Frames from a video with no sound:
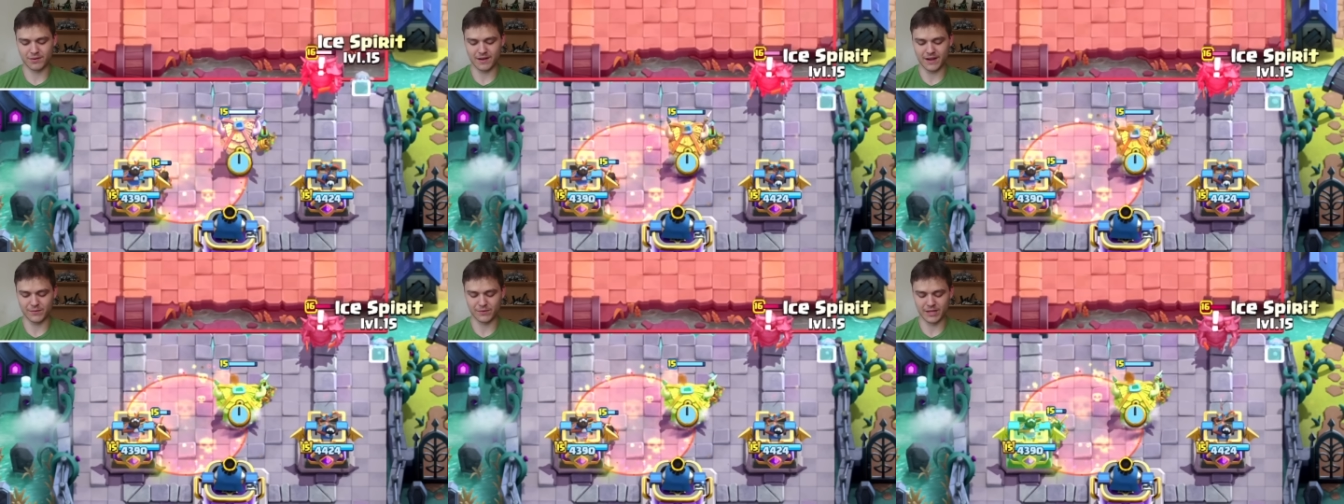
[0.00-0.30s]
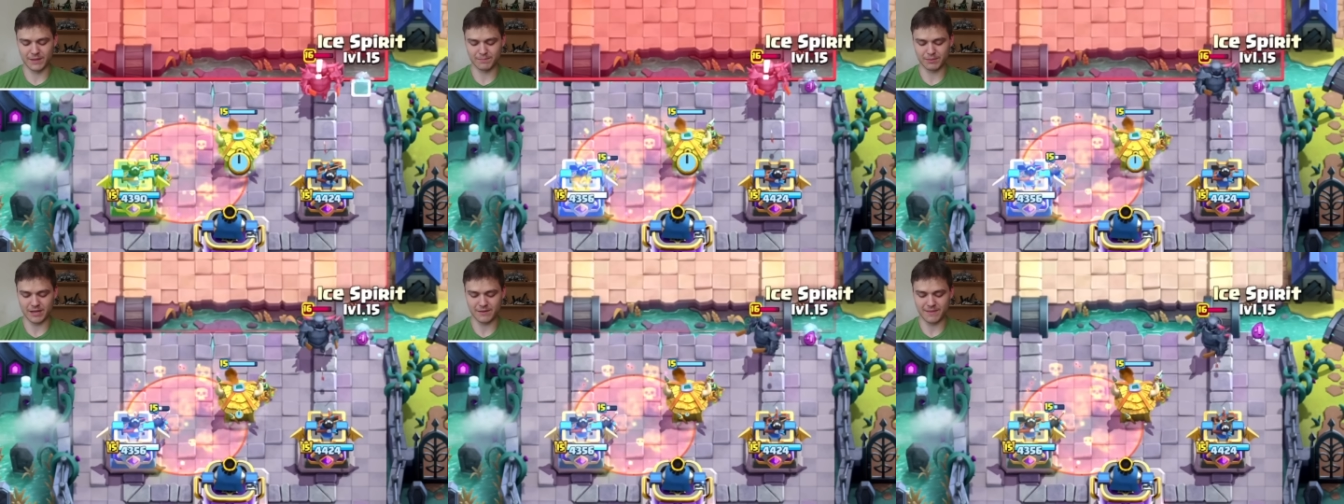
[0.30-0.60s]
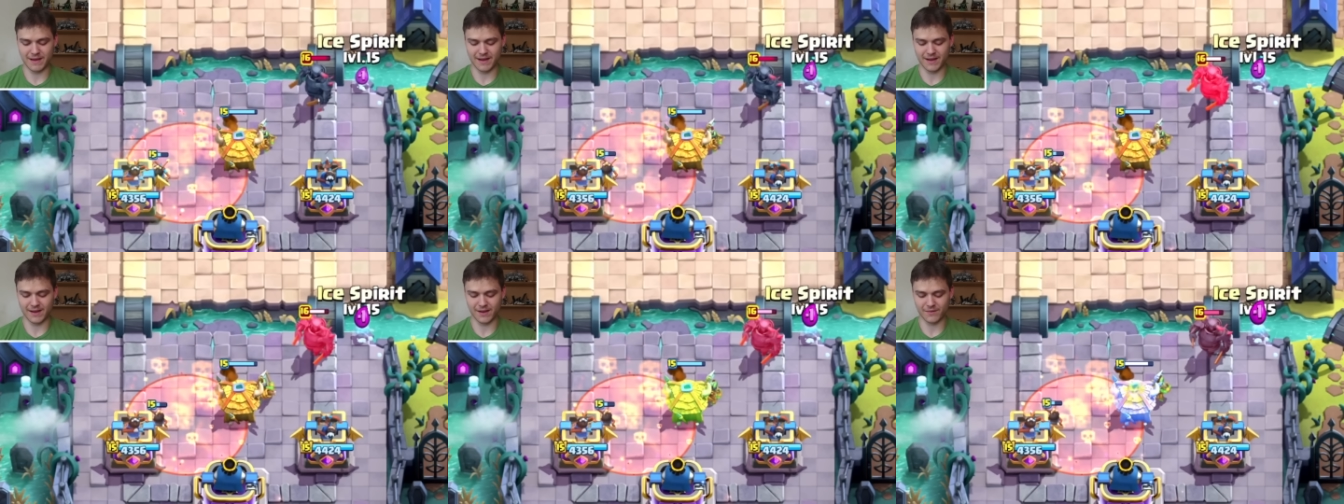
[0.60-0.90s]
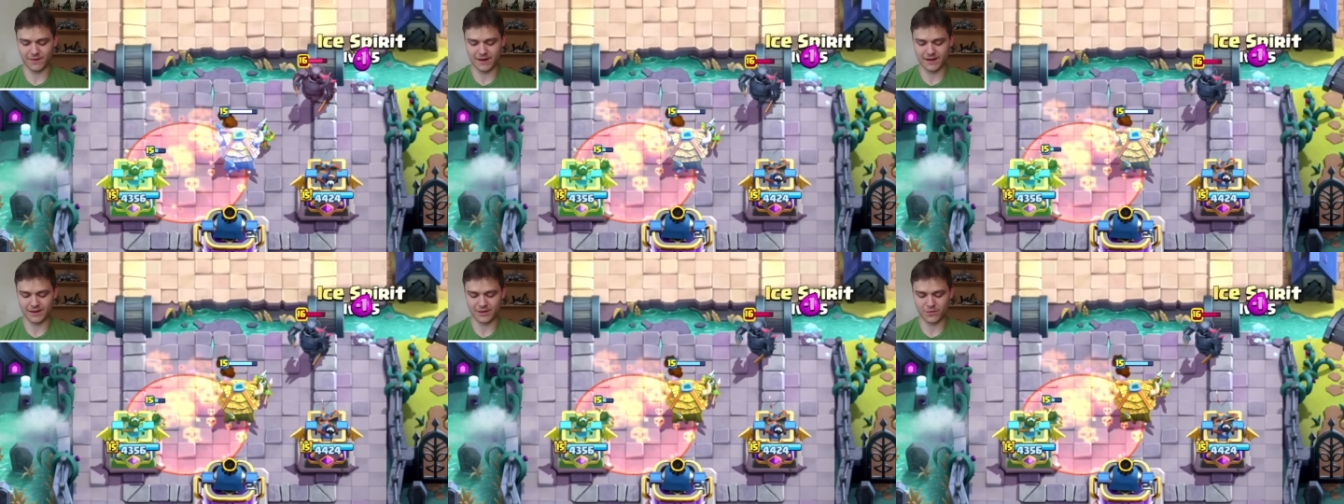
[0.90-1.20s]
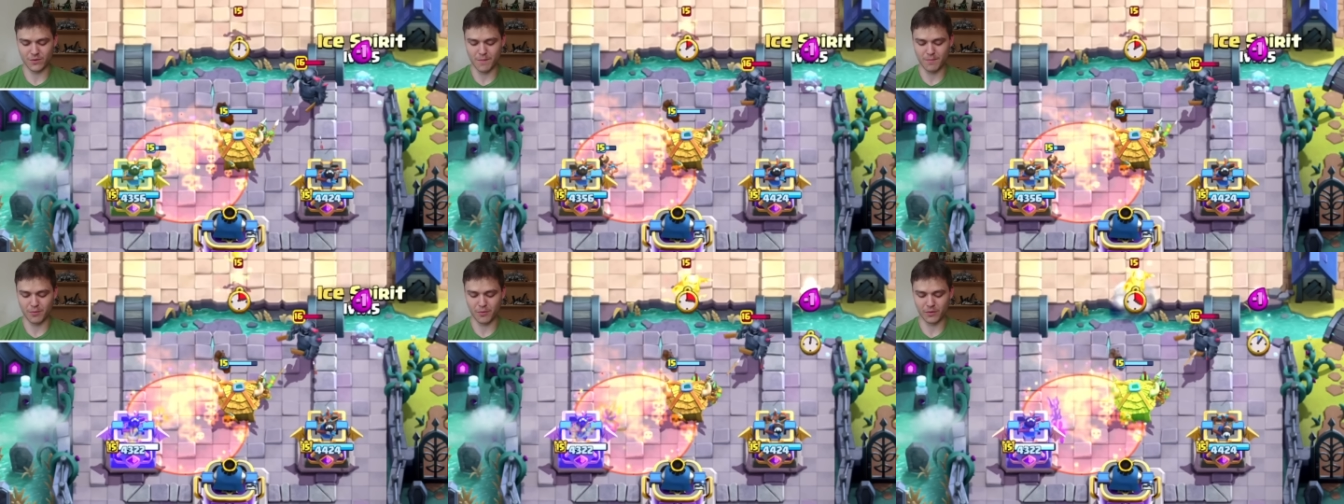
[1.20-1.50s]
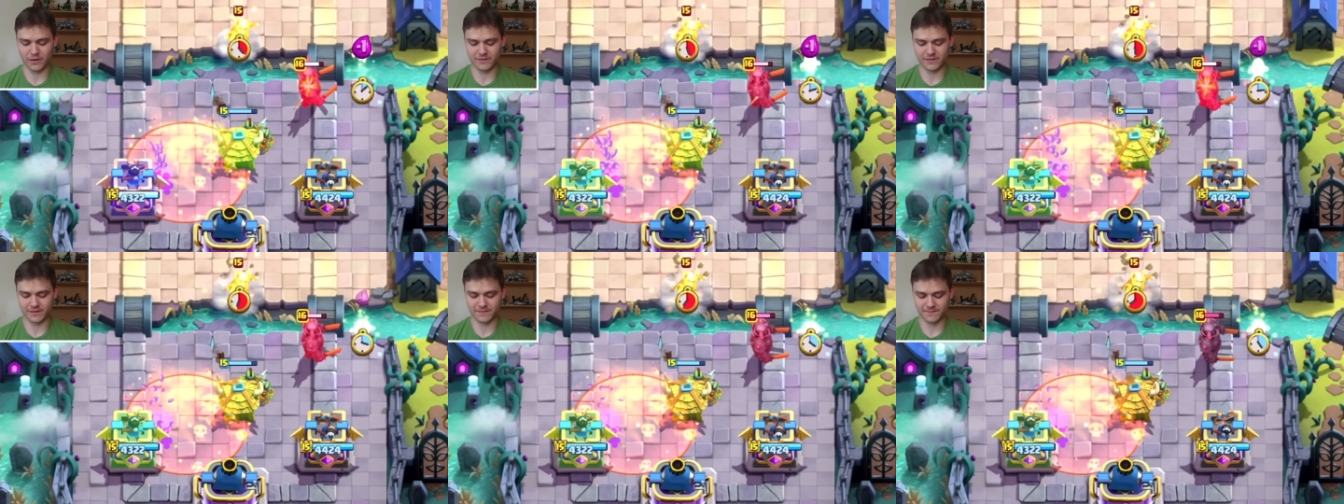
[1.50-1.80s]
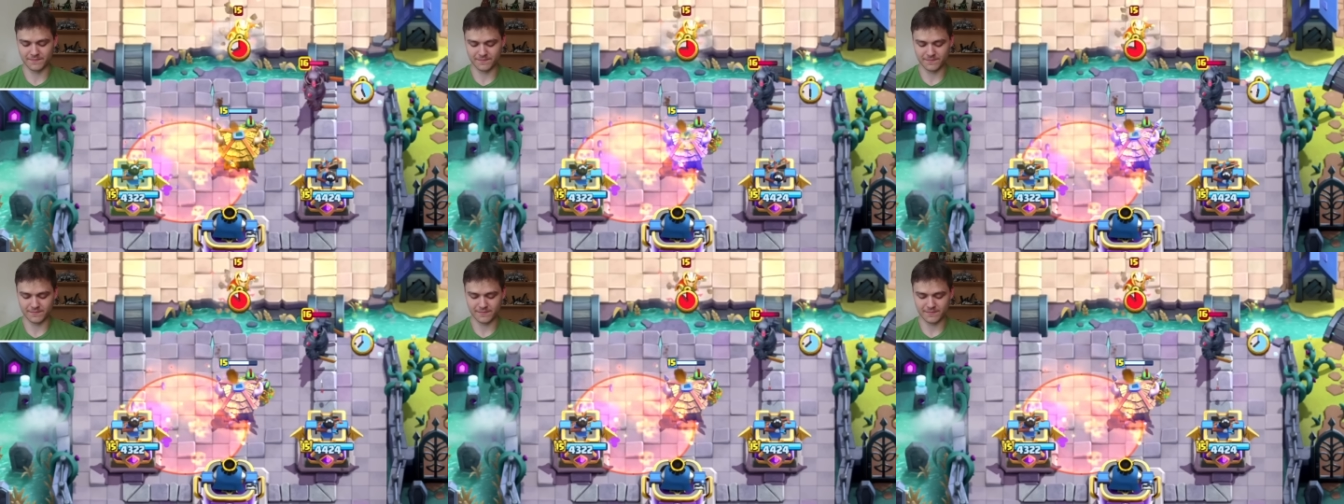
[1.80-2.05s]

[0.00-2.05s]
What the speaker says: I really played my hut right into a poison.